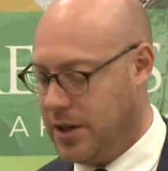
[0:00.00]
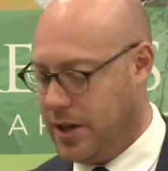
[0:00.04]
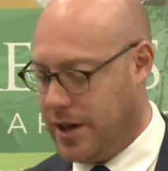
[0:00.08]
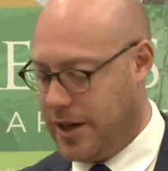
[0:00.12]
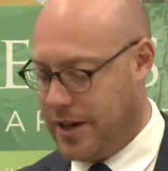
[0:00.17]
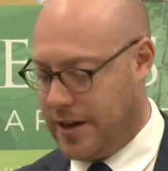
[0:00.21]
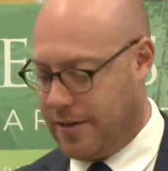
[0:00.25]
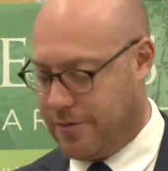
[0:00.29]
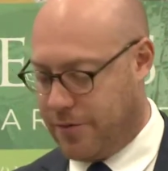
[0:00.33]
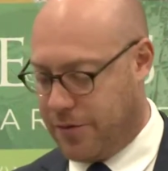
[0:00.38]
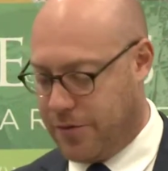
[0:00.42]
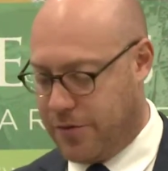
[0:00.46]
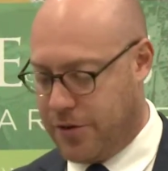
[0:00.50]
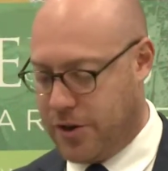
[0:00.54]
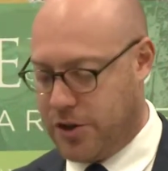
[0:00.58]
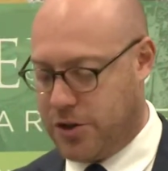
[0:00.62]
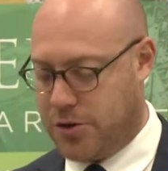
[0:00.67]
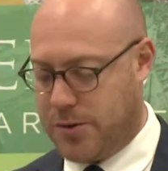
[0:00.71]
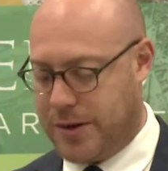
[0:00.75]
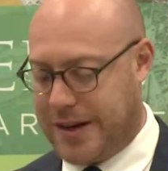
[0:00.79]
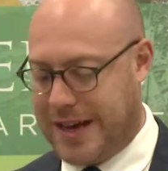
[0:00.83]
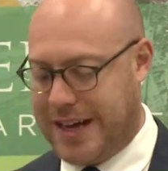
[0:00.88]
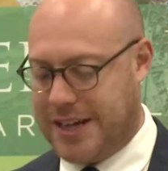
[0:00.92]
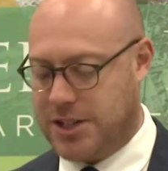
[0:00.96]
and I've referred
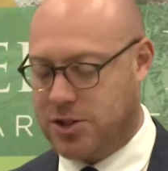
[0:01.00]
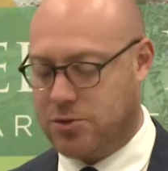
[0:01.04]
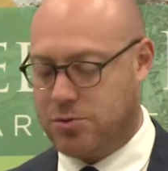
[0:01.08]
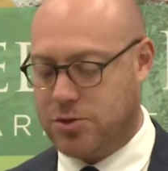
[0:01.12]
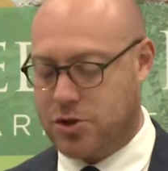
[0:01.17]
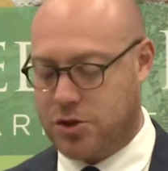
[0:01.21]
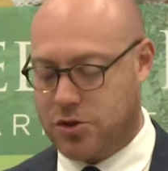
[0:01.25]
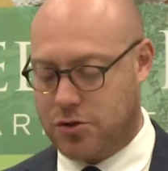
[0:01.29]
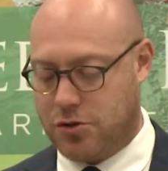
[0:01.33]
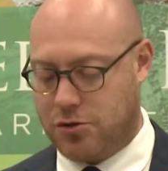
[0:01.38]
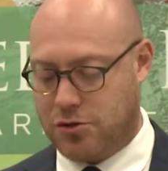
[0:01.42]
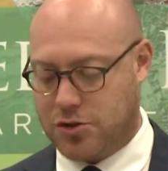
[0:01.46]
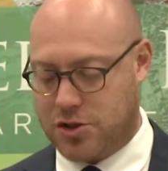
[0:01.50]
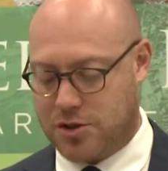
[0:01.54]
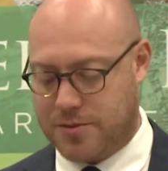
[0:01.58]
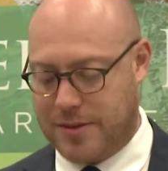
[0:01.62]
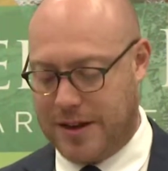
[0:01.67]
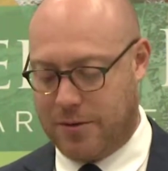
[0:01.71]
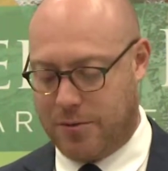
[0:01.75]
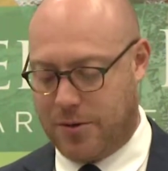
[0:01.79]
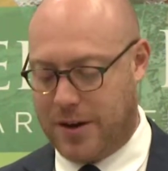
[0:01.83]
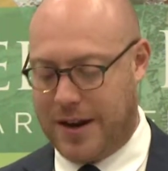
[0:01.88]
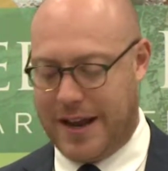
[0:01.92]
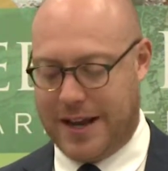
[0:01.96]
to a case which talks
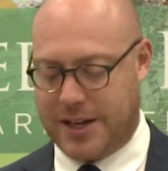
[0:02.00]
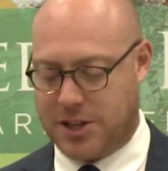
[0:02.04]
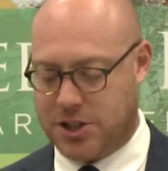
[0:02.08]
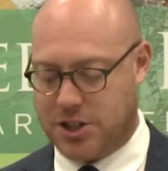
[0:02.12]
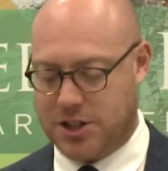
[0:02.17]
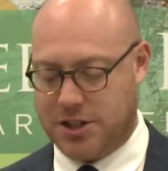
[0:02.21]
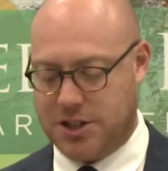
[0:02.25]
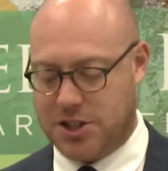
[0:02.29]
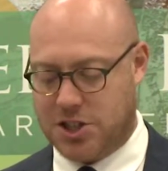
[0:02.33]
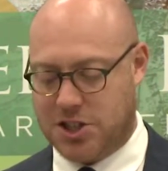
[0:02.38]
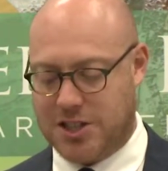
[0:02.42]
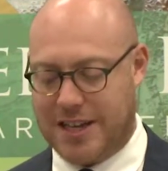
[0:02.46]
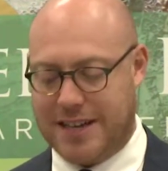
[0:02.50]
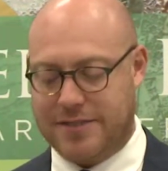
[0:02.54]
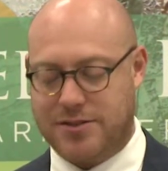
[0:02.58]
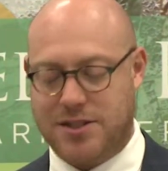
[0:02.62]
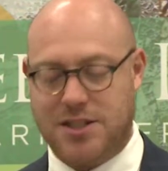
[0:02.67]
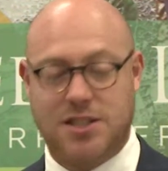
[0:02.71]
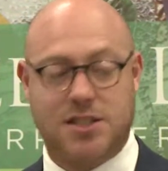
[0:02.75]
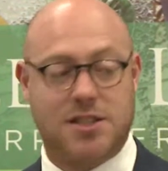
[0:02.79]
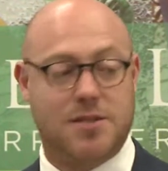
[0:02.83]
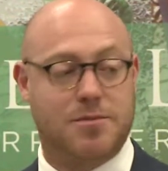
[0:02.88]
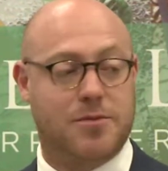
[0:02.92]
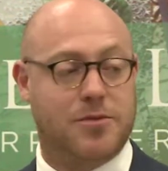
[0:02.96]
about what actually a safe
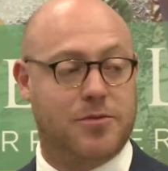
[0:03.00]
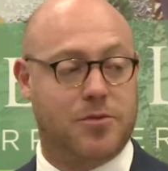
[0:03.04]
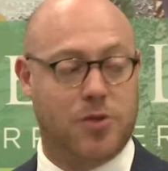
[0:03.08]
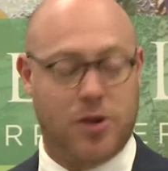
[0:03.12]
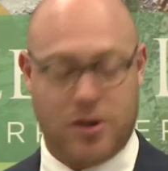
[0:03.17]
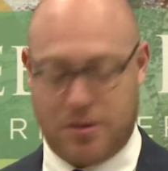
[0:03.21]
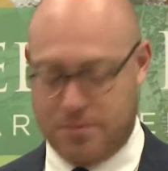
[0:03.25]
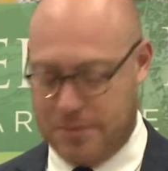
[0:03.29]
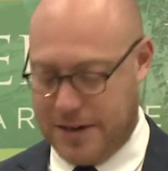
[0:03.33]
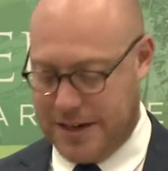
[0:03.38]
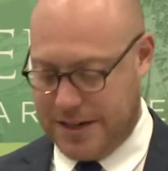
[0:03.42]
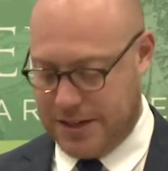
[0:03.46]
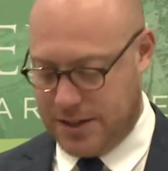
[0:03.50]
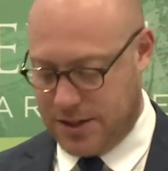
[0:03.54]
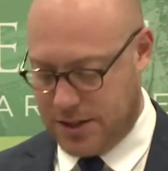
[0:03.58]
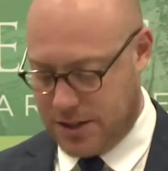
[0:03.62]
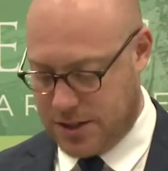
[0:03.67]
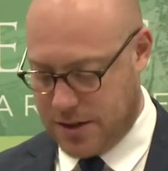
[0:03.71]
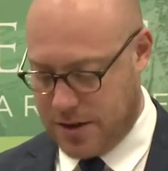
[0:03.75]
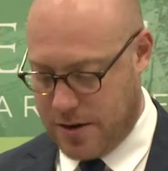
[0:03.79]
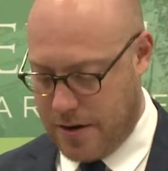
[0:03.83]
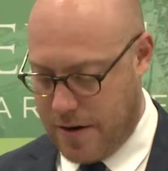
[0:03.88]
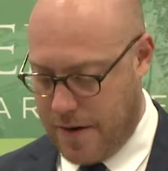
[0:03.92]
system of work means.